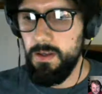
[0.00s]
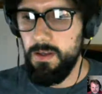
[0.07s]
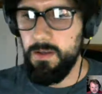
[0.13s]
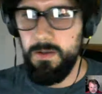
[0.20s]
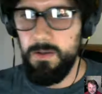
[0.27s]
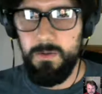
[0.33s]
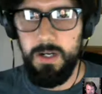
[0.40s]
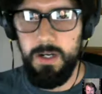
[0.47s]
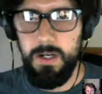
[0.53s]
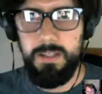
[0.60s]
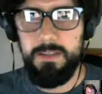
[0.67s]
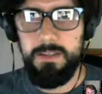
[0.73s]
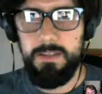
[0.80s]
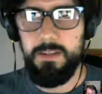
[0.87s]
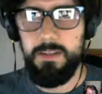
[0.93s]
All
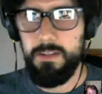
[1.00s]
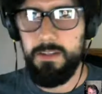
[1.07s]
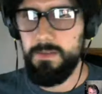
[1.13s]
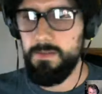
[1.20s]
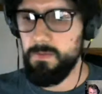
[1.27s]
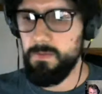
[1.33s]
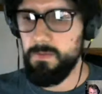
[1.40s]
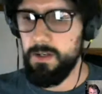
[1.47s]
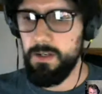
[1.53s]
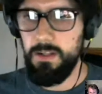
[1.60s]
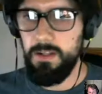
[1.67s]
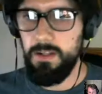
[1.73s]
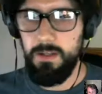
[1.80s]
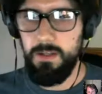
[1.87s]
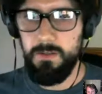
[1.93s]
right, and we're
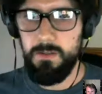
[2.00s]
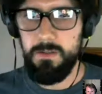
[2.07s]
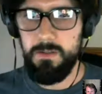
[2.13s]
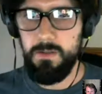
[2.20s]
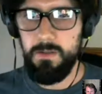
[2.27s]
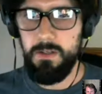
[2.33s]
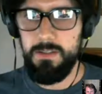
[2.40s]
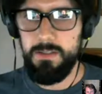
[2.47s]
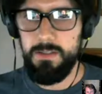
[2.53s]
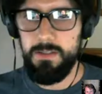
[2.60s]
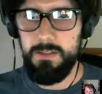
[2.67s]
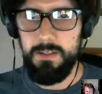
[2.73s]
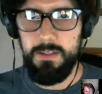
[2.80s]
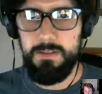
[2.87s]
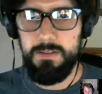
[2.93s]
close to hitting
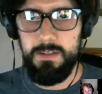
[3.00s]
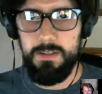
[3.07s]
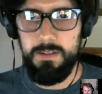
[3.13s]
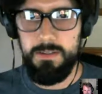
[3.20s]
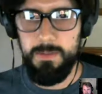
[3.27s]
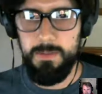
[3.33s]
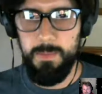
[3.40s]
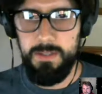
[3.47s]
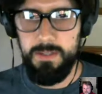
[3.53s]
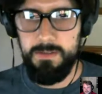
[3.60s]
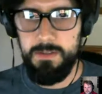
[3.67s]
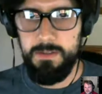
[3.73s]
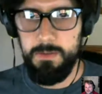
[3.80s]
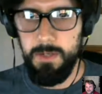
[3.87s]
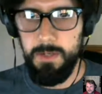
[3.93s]
the 30
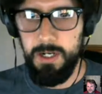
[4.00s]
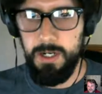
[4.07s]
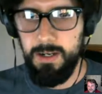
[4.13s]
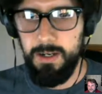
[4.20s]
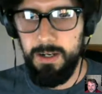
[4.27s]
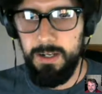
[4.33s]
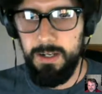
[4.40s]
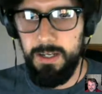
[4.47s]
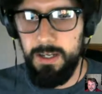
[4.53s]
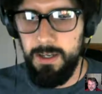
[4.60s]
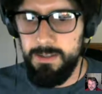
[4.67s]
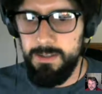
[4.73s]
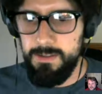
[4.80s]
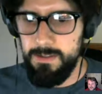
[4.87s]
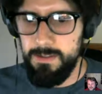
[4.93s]
minutes mark,
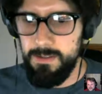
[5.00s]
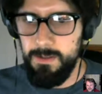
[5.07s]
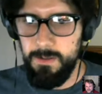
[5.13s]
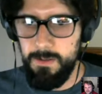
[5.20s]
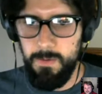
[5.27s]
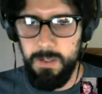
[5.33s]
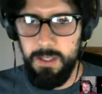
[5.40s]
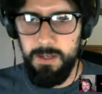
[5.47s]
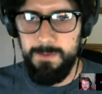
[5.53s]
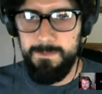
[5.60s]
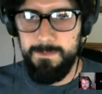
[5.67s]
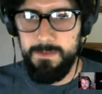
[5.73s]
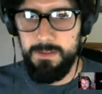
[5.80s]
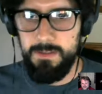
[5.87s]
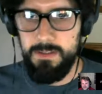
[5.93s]
so we have
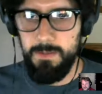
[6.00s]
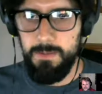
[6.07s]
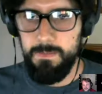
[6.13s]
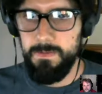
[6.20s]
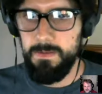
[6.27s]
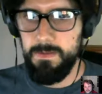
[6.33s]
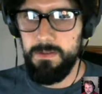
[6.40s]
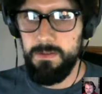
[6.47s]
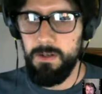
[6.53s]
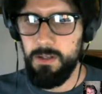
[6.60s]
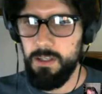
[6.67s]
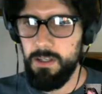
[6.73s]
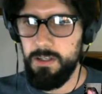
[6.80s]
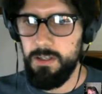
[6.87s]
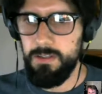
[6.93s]
to stop
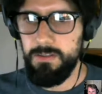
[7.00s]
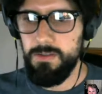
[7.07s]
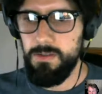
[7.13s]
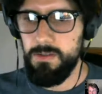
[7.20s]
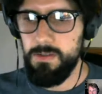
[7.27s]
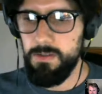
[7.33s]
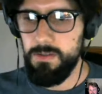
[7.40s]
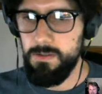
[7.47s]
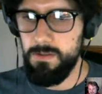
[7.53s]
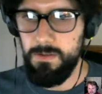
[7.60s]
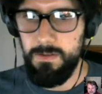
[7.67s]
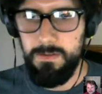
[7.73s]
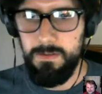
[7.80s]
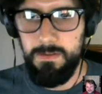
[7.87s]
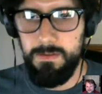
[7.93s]
talking
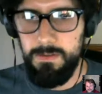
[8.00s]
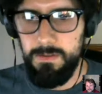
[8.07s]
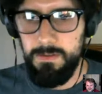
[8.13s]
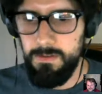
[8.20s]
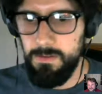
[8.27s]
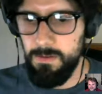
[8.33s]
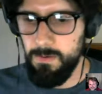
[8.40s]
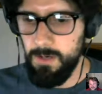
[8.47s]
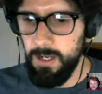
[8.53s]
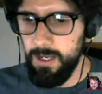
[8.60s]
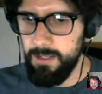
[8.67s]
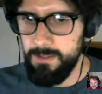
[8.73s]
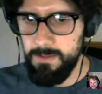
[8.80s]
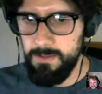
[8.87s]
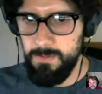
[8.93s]
soon. Do you
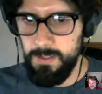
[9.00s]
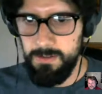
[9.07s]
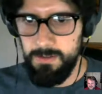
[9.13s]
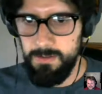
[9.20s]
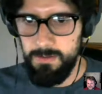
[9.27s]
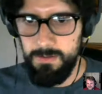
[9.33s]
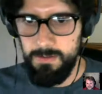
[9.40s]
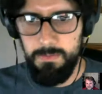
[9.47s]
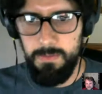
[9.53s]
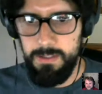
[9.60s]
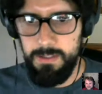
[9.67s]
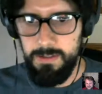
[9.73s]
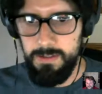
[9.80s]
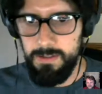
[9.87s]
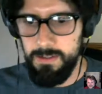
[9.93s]
guys want to
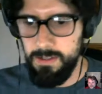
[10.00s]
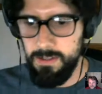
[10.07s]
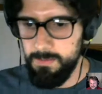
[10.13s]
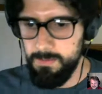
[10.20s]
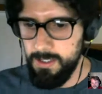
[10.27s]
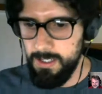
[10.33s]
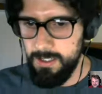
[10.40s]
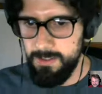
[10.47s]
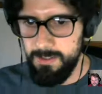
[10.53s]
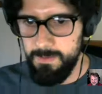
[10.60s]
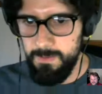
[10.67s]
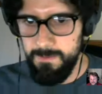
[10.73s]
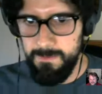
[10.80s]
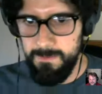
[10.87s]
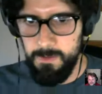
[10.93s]
mention something else
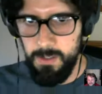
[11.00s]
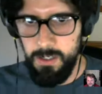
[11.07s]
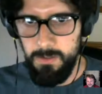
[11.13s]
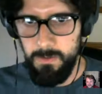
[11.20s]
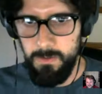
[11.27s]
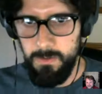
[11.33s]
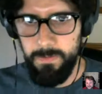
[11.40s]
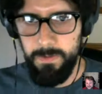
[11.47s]
before we go?